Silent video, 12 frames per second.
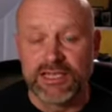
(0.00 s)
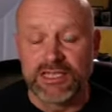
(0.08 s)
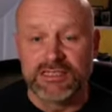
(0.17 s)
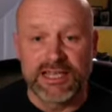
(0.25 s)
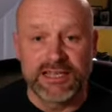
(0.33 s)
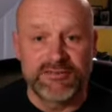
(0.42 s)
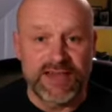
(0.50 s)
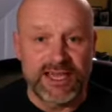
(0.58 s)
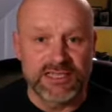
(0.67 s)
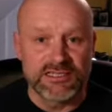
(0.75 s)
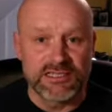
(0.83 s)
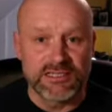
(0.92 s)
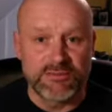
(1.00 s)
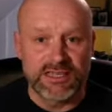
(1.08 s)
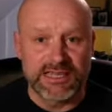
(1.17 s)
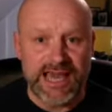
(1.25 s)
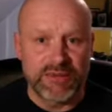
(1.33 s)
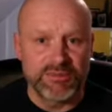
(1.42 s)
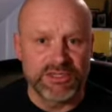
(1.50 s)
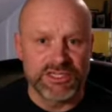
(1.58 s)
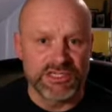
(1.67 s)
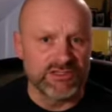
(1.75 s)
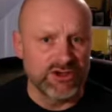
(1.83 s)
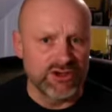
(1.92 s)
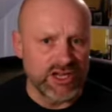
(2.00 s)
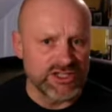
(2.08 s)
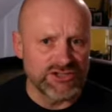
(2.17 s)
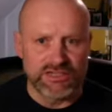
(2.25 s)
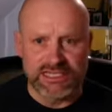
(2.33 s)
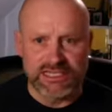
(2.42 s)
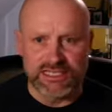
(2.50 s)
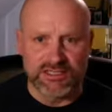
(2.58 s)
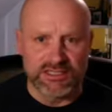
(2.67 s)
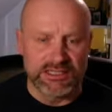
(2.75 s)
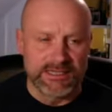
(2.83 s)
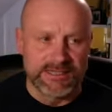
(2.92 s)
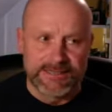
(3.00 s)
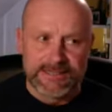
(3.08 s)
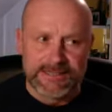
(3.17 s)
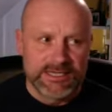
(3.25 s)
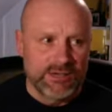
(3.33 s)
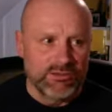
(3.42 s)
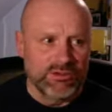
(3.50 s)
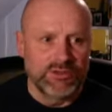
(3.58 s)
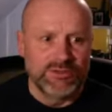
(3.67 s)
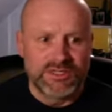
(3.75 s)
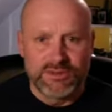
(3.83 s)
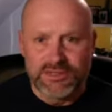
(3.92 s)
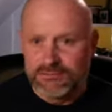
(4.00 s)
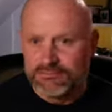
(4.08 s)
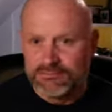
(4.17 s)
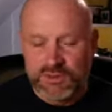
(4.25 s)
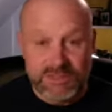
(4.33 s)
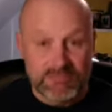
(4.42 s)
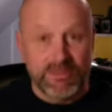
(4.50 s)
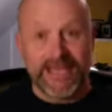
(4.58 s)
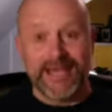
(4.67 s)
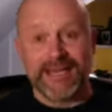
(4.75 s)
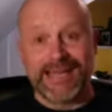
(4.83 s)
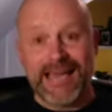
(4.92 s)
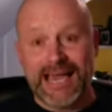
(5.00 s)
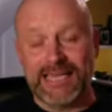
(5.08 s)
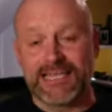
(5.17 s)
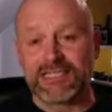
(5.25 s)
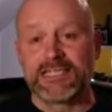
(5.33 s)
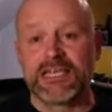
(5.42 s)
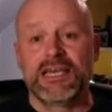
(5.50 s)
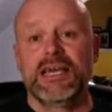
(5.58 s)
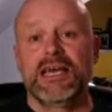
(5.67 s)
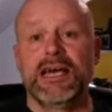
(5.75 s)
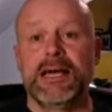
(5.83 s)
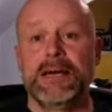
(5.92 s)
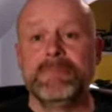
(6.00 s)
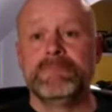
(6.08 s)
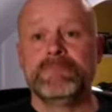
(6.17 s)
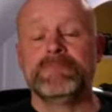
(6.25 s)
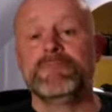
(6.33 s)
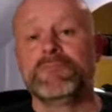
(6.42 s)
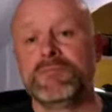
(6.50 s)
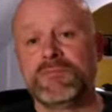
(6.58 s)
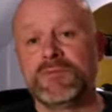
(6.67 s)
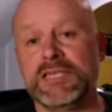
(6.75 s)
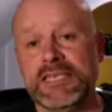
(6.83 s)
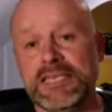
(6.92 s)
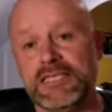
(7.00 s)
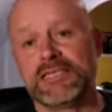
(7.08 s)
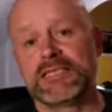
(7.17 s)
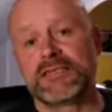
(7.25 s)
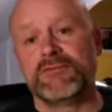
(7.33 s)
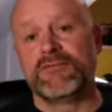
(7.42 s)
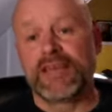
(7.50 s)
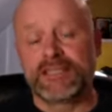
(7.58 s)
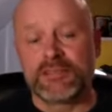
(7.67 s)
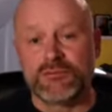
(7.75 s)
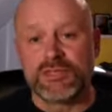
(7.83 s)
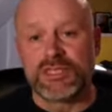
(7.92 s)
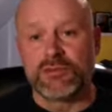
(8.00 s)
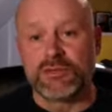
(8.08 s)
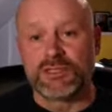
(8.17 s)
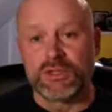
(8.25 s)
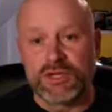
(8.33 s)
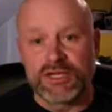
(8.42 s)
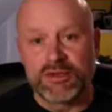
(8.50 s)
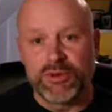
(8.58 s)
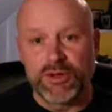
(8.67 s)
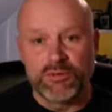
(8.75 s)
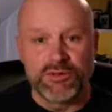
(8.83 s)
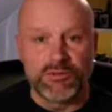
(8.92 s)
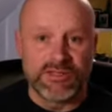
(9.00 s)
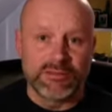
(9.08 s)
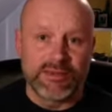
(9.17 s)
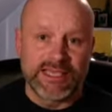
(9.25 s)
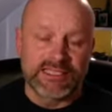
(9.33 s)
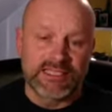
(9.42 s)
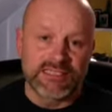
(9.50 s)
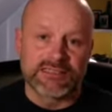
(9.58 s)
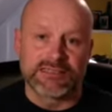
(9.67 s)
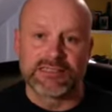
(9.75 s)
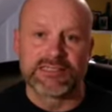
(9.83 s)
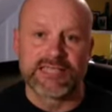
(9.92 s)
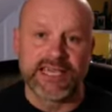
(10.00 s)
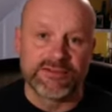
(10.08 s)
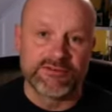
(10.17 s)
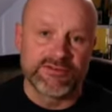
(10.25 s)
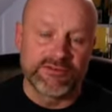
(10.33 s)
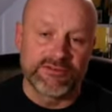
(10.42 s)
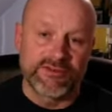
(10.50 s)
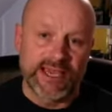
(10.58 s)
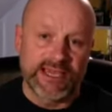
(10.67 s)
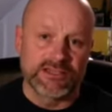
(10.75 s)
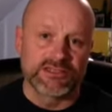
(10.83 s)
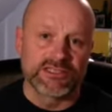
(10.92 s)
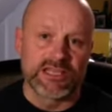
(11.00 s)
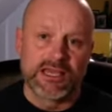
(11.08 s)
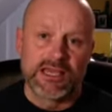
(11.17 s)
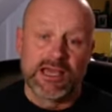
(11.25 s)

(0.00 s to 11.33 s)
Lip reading: knife violence as something that happens on our streets and, you know, between men and gangs, these victims that we're talking about from the domestic side of violence,